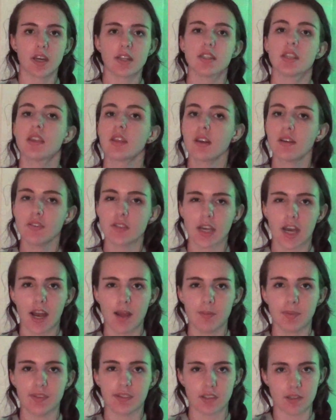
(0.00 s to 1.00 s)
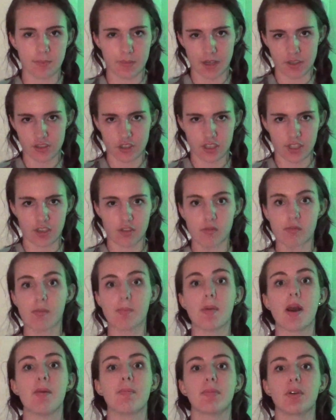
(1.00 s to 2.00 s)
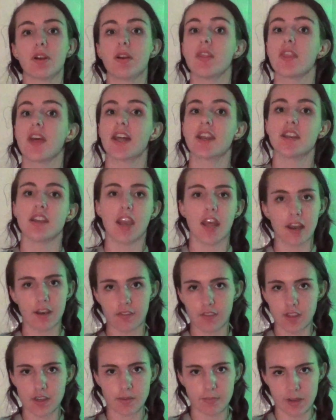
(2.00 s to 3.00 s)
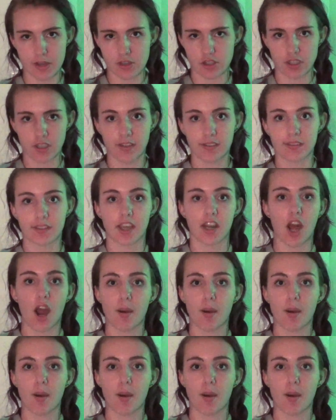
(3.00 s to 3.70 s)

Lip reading: To think of time as a dimension, remember that none of the dimensions can